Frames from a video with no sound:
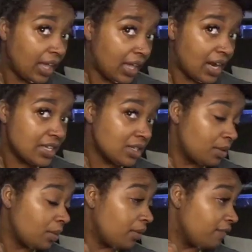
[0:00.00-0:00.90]
and I
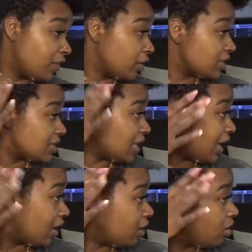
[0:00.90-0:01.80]
focus
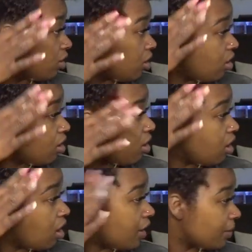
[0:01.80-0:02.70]
that
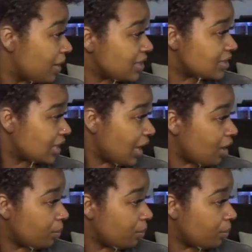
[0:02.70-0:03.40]
on my scalp